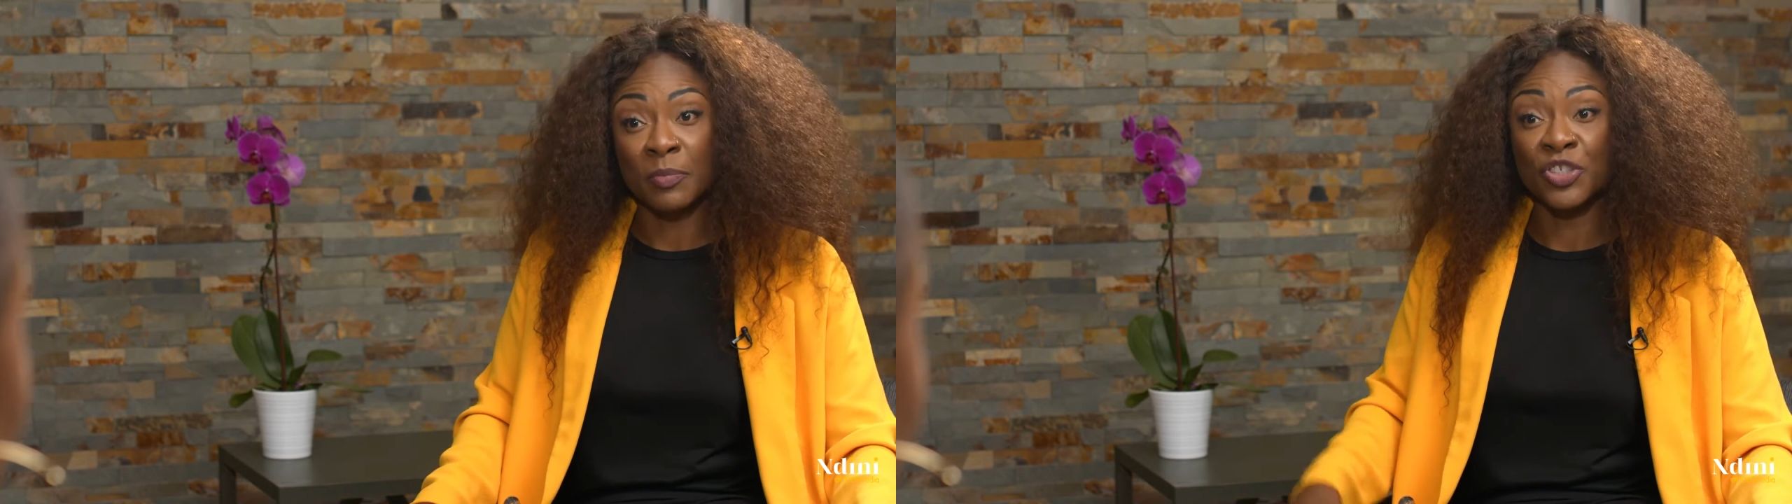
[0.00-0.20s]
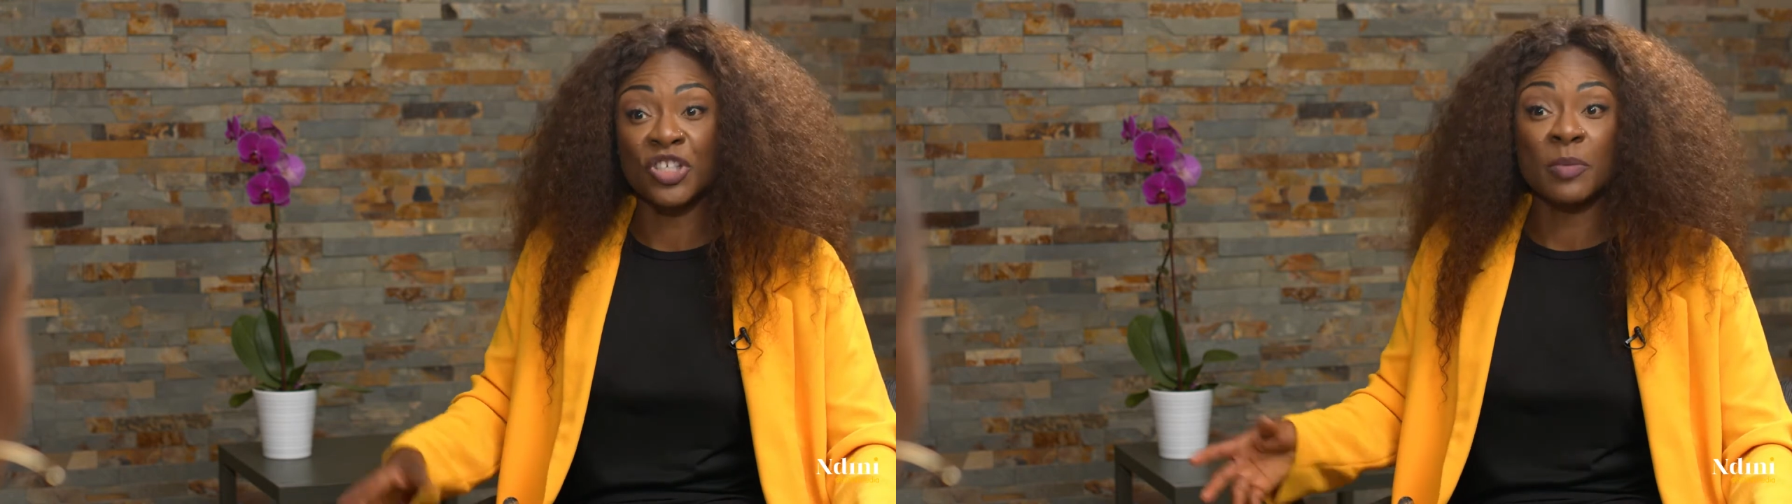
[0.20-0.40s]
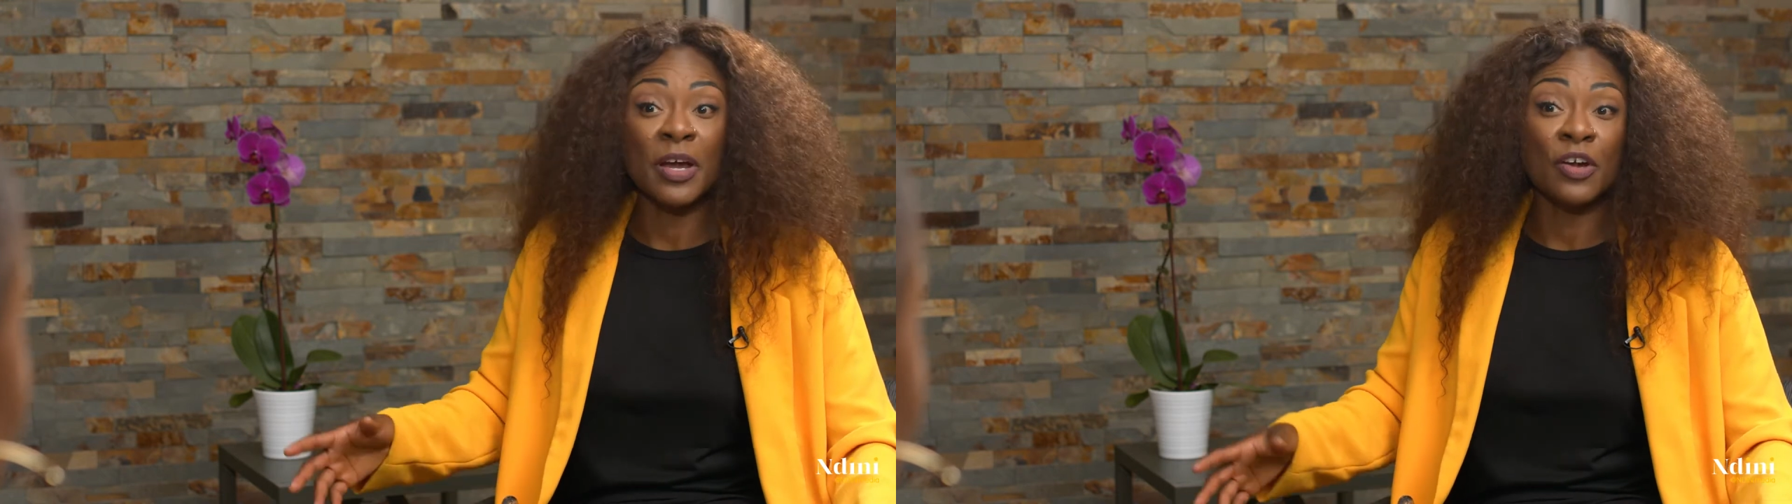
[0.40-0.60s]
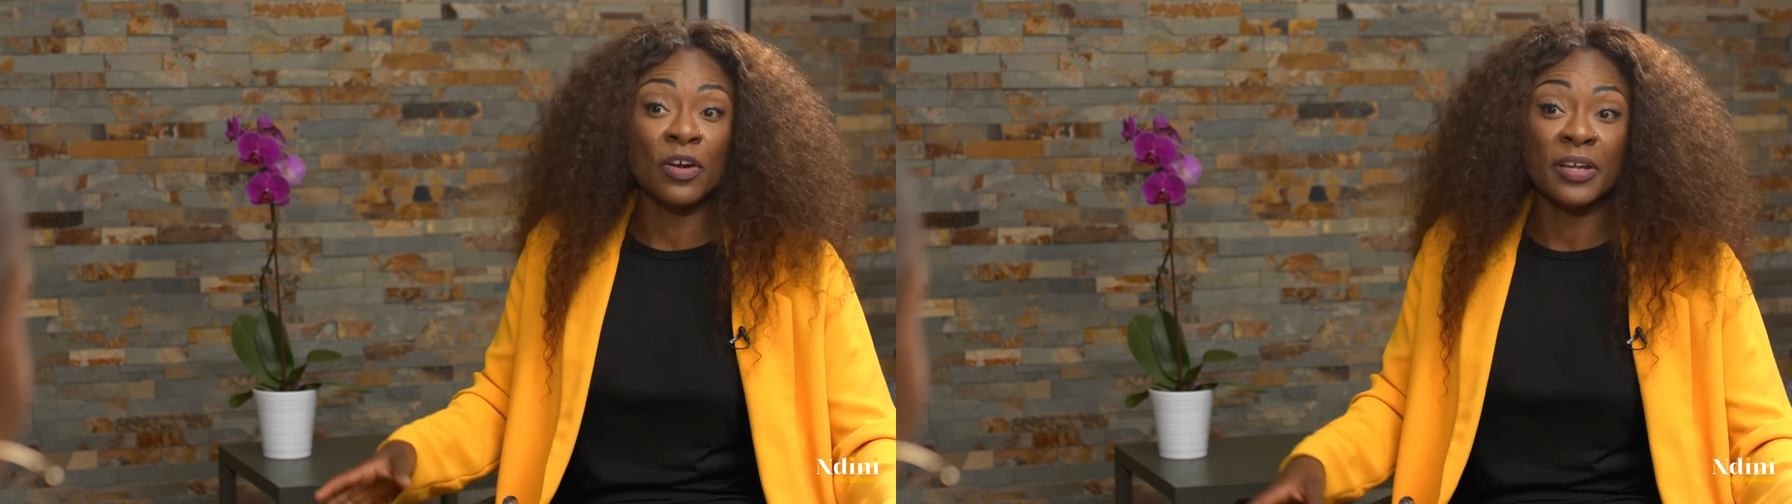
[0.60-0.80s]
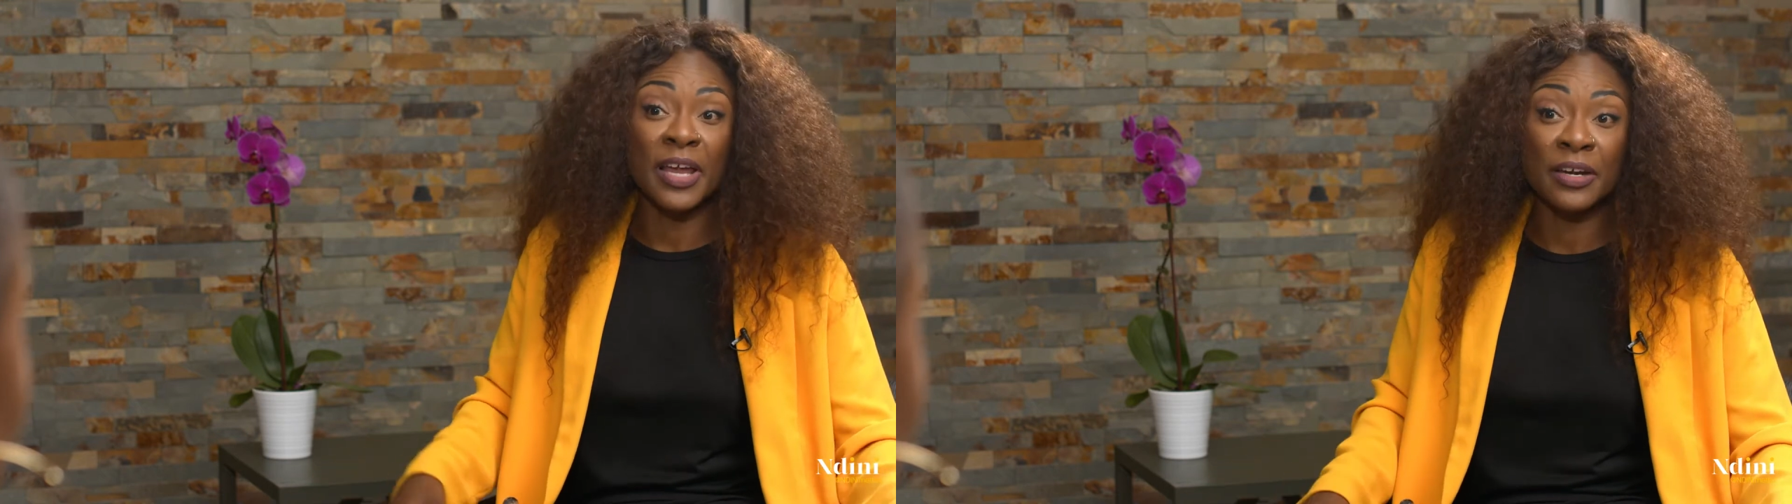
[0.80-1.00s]
Jeannie Becker
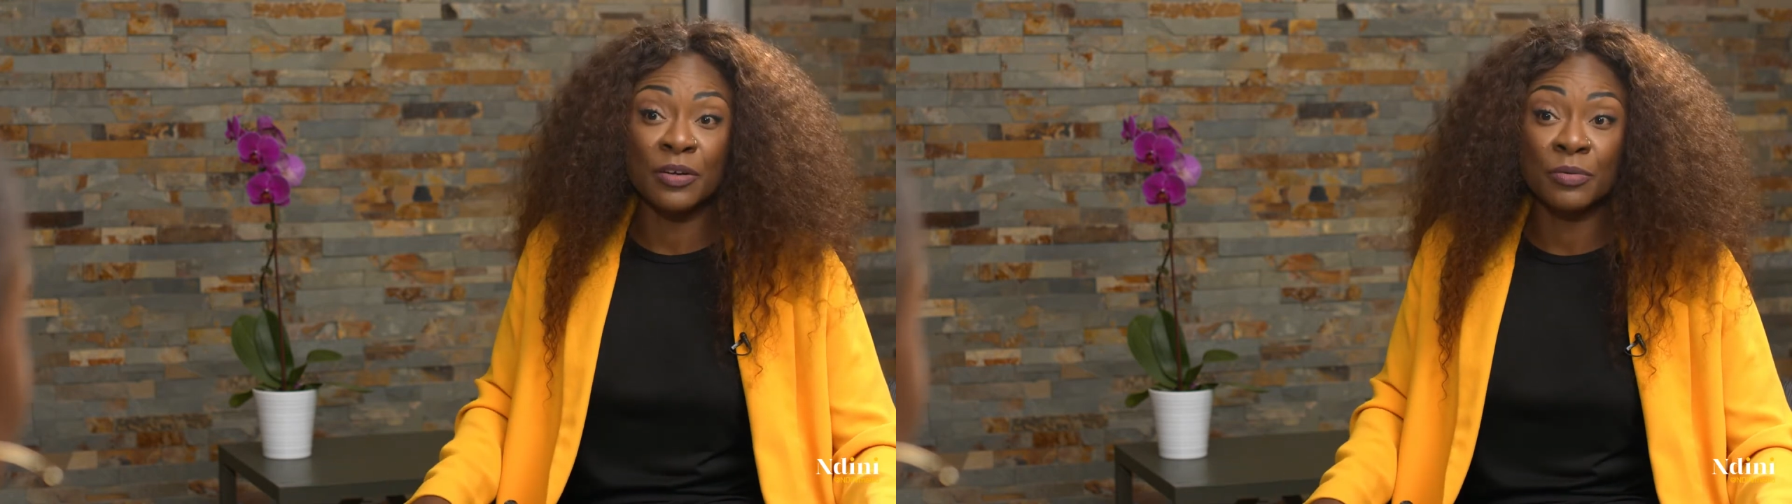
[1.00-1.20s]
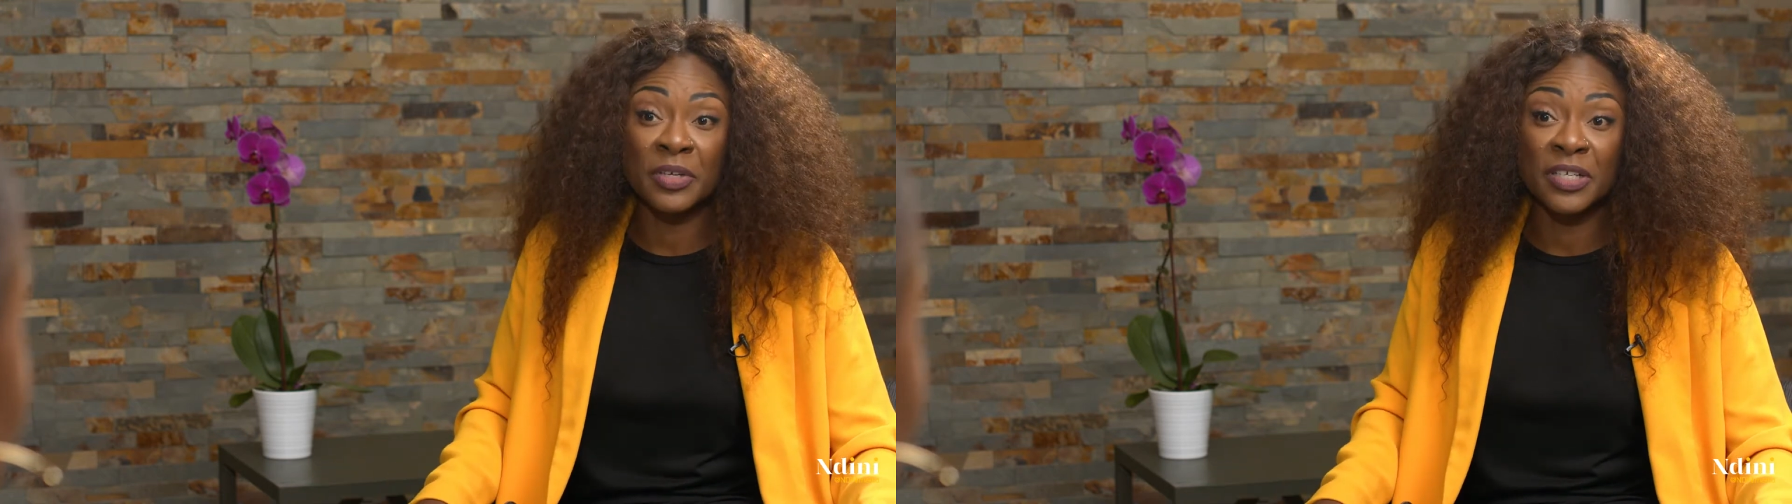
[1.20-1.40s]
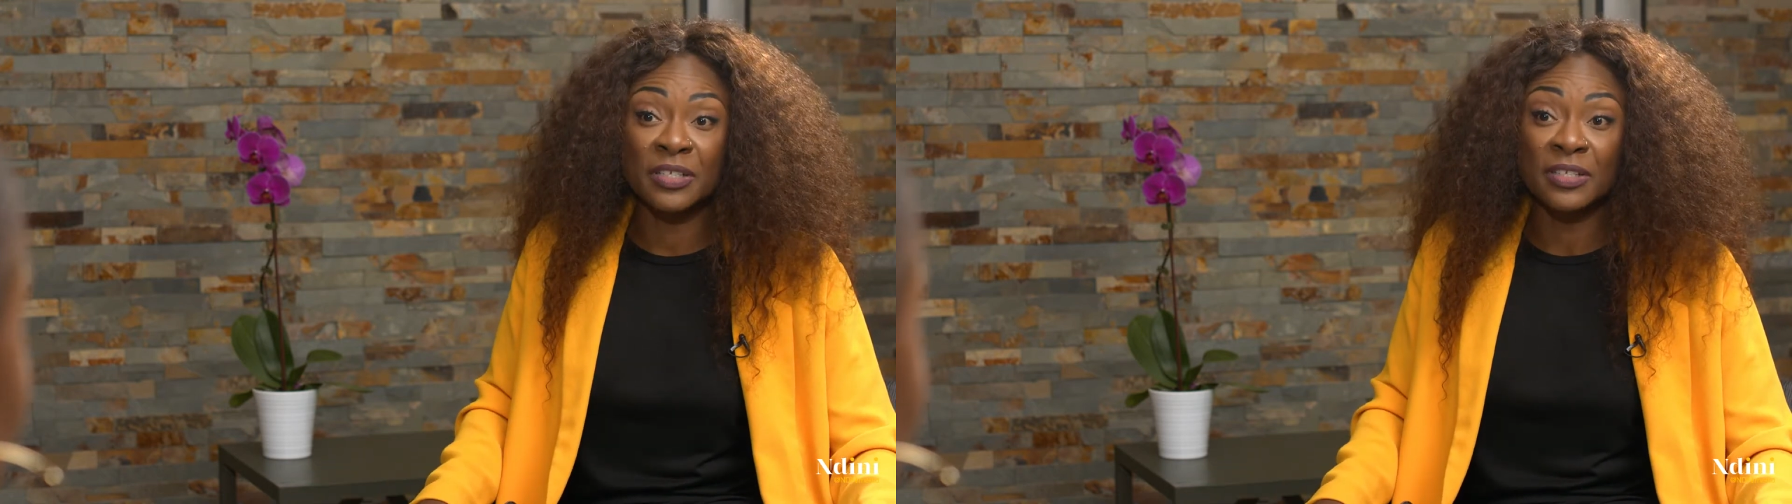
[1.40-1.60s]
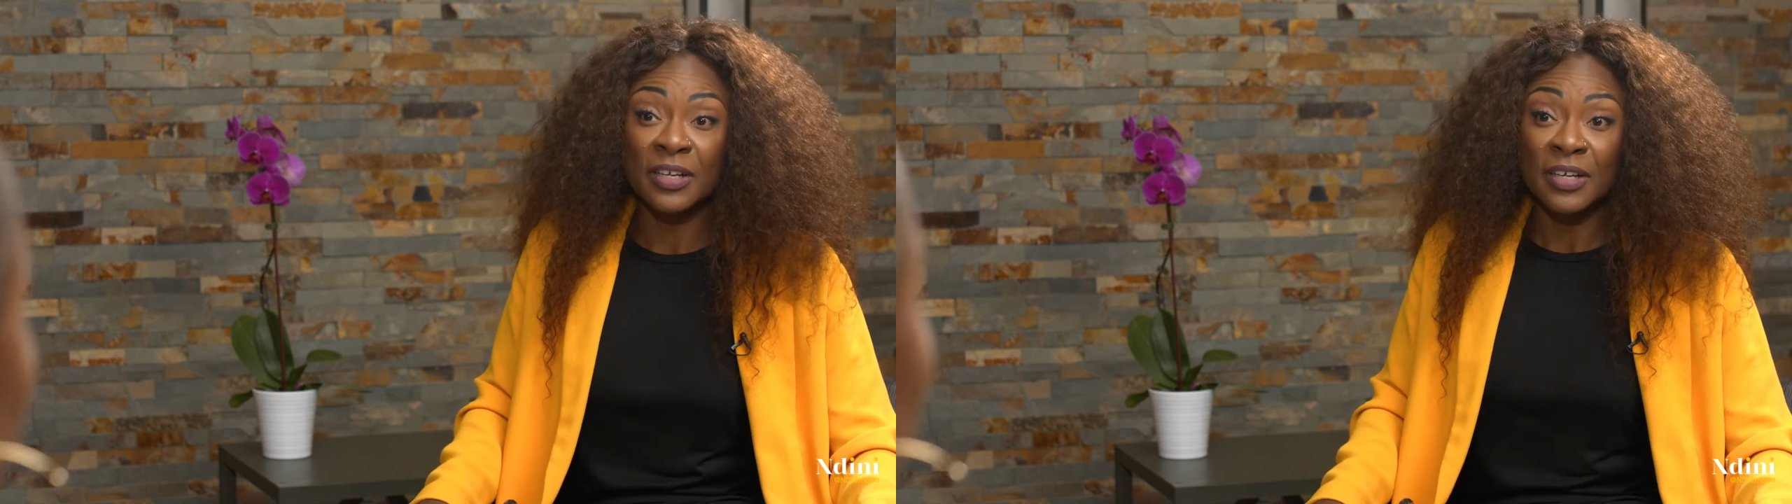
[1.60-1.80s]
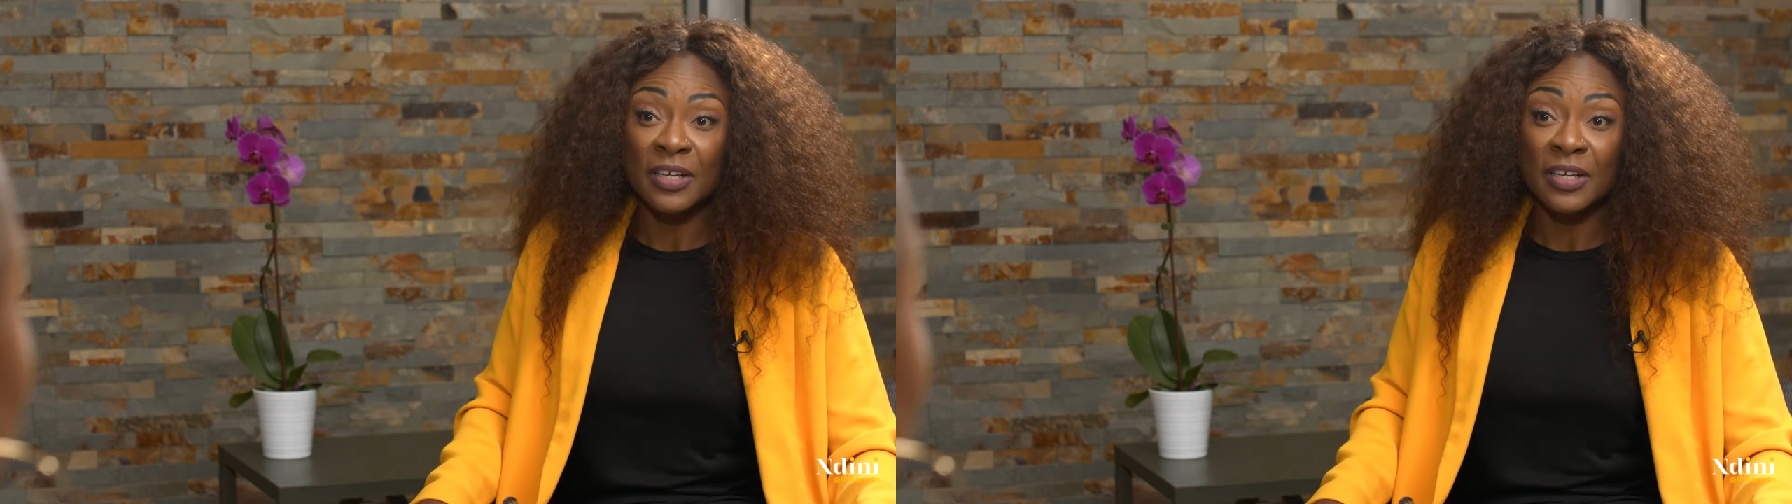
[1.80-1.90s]
on Canada Reads.